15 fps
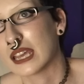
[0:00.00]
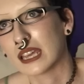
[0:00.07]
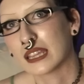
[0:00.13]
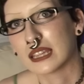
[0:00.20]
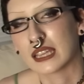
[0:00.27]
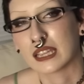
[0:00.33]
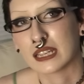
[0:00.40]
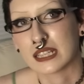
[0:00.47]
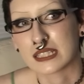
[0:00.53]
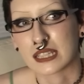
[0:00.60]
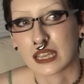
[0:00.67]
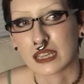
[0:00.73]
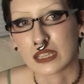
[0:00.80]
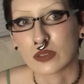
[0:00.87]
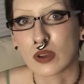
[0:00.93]
And then he's
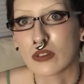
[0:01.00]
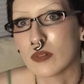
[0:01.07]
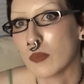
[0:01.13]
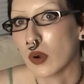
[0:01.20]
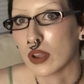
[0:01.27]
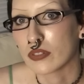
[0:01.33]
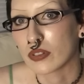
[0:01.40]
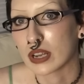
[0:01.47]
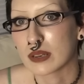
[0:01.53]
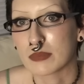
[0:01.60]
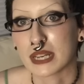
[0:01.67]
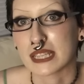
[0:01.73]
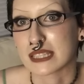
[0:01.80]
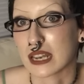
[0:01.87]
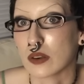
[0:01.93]
like, you have a boyfriend? But
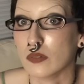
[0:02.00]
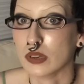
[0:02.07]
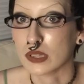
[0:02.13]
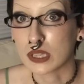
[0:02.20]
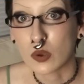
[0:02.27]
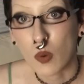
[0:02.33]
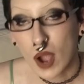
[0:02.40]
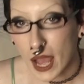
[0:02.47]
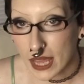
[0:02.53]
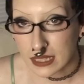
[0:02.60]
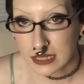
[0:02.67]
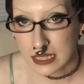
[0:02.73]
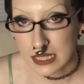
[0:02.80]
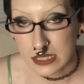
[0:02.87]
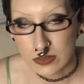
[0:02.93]
he said it really
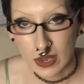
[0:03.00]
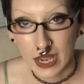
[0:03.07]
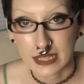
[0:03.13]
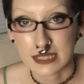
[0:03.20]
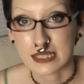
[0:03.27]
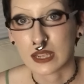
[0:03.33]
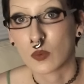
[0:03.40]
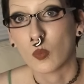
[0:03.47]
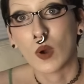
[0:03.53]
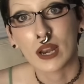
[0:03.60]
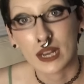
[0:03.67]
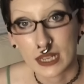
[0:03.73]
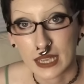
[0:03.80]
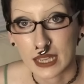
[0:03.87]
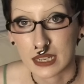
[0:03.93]
quietly, so I had to say what
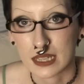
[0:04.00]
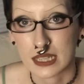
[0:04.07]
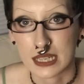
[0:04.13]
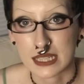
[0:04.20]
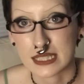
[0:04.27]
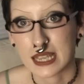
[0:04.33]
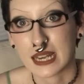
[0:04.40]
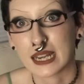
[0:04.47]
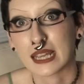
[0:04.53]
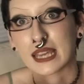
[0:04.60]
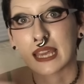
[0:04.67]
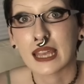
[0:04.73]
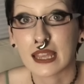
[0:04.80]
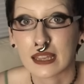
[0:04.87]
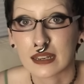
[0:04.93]
again, and then he said it
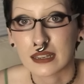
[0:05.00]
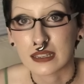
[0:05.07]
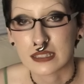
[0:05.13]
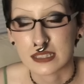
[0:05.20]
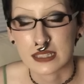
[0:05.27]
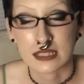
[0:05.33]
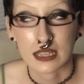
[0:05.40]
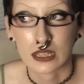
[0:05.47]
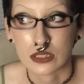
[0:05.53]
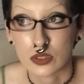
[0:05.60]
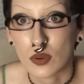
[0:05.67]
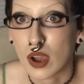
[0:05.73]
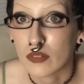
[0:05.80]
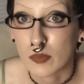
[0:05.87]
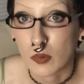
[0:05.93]
again. So he's like, do
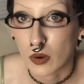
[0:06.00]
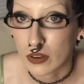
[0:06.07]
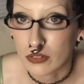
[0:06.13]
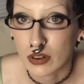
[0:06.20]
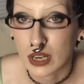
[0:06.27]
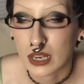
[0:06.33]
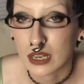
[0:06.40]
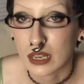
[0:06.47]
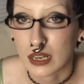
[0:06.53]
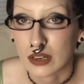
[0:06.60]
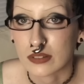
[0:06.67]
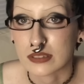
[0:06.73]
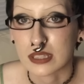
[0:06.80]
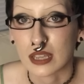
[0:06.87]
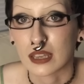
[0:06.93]
you have a boyfriend? And
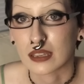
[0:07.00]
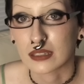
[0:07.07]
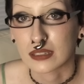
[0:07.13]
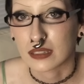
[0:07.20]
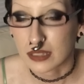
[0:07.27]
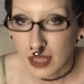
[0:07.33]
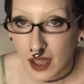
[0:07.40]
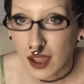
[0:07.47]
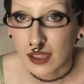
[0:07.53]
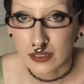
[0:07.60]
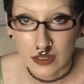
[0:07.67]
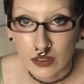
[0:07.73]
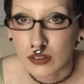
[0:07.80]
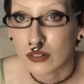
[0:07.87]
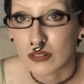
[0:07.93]
I was like, yeah, I
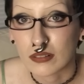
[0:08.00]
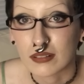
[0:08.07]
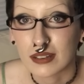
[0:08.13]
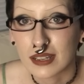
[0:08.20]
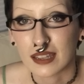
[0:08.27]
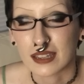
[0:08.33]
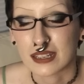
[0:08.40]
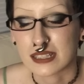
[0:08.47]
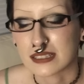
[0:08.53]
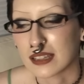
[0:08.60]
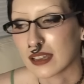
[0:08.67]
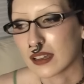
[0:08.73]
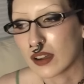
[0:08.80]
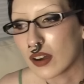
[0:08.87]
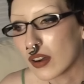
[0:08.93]
do. And he's
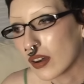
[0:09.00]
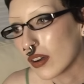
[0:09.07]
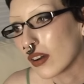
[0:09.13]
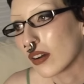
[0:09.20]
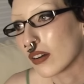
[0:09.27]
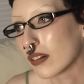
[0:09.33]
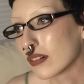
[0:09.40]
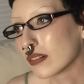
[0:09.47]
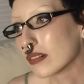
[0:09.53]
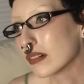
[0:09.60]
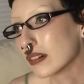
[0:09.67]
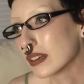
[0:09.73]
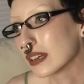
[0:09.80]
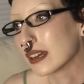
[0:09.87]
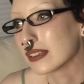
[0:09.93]
like, oh.
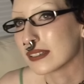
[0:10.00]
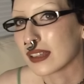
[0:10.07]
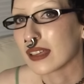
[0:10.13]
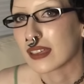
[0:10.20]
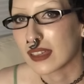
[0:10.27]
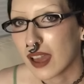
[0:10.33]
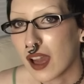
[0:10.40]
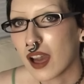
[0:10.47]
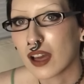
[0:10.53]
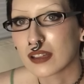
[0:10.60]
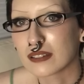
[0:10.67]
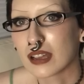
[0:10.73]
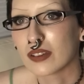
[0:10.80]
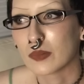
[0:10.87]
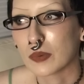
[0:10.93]
And I was like, yeah,
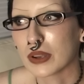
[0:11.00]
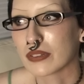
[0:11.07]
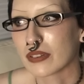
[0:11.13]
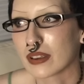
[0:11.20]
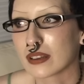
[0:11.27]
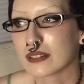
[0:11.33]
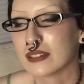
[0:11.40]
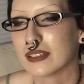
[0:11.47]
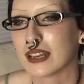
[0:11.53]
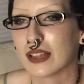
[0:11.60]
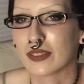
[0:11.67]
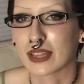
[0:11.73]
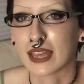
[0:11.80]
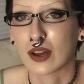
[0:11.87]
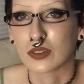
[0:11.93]
I have a boyfriend. And I
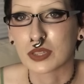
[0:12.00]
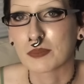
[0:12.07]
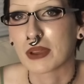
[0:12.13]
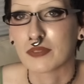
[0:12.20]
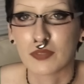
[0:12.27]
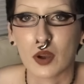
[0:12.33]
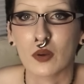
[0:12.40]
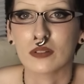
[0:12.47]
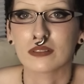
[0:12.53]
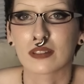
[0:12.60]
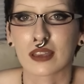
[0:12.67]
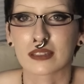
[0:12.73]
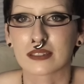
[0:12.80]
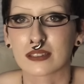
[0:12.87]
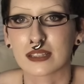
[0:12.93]
like held up my phone
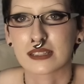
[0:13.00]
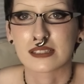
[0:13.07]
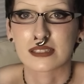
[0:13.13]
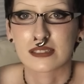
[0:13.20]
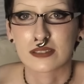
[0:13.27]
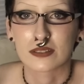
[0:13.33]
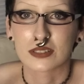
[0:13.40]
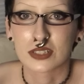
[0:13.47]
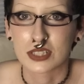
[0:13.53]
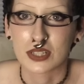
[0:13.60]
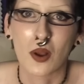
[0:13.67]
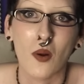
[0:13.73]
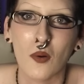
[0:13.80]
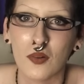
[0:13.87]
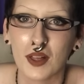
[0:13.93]
like to like
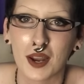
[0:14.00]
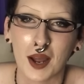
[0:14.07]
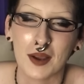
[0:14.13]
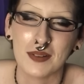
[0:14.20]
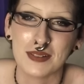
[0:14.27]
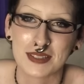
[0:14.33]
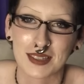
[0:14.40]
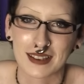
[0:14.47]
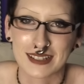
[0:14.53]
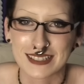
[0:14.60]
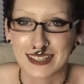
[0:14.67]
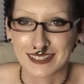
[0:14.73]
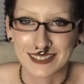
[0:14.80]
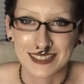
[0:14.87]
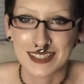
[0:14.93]
show that I was like
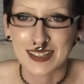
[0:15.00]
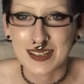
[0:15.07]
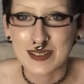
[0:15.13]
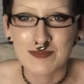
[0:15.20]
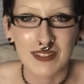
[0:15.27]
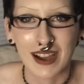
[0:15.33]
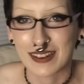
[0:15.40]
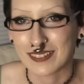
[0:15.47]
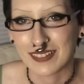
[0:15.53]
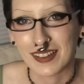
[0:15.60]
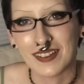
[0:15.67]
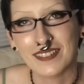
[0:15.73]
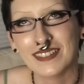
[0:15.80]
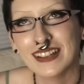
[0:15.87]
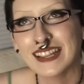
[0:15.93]
texting him, I don't
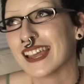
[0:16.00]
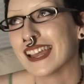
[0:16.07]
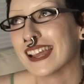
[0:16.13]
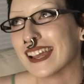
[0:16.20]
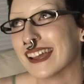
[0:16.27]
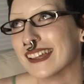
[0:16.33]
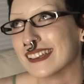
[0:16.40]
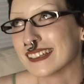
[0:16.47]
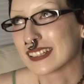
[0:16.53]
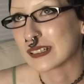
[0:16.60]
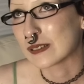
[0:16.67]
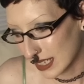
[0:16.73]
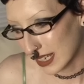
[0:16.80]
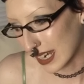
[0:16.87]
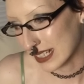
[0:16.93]
know. And
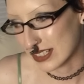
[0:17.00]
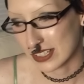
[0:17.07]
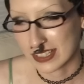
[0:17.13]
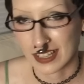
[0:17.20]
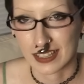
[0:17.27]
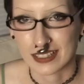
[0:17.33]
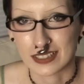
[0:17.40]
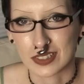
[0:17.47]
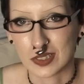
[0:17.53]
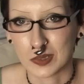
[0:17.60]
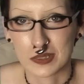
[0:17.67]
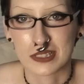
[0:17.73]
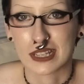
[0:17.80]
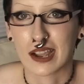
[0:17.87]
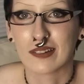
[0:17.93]
I just like
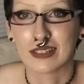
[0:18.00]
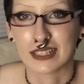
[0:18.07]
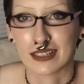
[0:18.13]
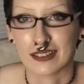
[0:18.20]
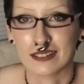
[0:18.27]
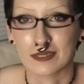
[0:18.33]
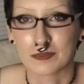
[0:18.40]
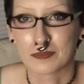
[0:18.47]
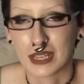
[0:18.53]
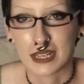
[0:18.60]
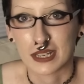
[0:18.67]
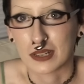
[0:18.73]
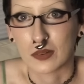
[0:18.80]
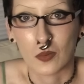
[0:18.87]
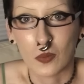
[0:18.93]
looked down again and
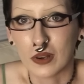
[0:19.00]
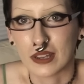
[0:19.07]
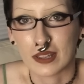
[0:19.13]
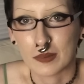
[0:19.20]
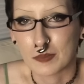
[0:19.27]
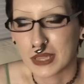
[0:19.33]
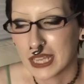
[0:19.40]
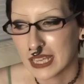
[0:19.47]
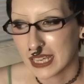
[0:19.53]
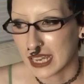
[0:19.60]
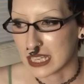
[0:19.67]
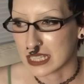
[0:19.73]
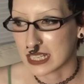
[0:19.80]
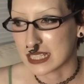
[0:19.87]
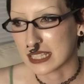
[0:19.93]
ignored him,
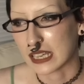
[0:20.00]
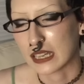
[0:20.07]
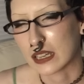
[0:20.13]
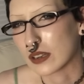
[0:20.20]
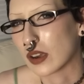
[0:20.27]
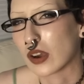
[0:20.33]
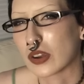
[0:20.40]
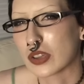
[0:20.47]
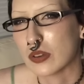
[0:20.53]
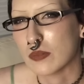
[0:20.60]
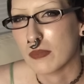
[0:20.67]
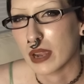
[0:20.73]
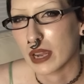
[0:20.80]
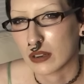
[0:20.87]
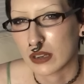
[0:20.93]
and then he's like, are you
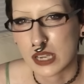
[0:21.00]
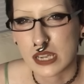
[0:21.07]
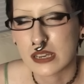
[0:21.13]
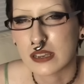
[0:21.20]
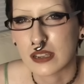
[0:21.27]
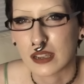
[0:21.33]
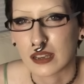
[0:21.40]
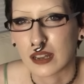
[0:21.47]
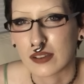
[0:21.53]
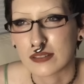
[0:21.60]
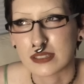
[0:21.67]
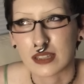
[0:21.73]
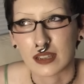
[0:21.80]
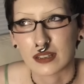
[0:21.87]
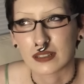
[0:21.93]
married? And I was
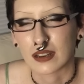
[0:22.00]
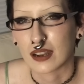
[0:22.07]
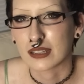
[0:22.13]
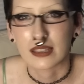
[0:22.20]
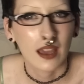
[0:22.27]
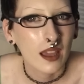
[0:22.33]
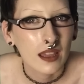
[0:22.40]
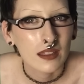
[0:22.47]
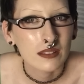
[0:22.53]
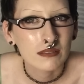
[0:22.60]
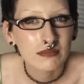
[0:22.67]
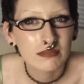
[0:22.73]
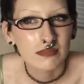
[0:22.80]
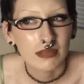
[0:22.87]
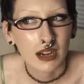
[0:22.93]
like, not yet,
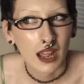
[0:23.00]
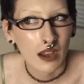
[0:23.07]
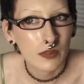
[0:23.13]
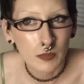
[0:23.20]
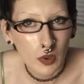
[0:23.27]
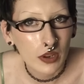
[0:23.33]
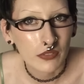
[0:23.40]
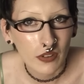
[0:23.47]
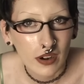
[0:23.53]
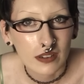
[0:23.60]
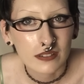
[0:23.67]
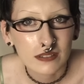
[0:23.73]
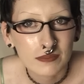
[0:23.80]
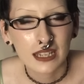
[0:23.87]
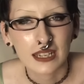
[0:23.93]
but I have a
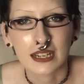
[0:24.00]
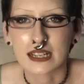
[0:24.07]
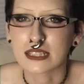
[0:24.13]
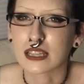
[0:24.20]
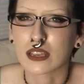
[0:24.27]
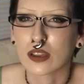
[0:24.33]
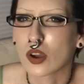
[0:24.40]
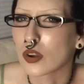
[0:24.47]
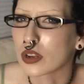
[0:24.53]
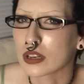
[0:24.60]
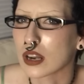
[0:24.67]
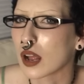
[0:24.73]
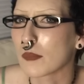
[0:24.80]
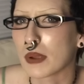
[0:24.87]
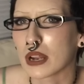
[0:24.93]
boyfriend. And he's like, oh, you're
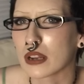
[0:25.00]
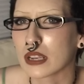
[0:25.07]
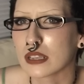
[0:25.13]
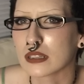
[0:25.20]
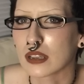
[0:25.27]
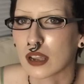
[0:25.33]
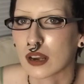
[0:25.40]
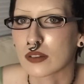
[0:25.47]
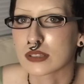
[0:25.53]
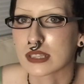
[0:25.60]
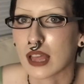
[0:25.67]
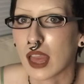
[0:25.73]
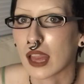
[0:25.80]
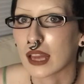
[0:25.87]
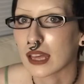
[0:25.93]
not married? And I was
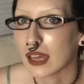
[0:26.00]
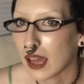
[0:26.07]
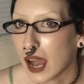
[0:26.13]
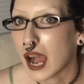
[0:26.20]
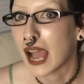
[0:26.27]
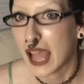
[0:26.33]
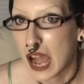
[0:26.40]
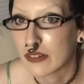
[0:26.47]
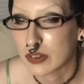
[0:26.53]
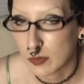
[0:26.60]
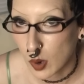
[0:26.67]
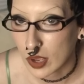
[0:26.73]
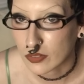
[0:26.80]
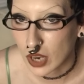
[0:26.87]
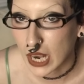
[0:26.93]
like, I have a
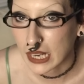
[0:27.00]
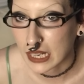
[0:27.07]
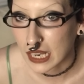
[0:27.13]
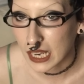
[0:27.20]
boyfriend.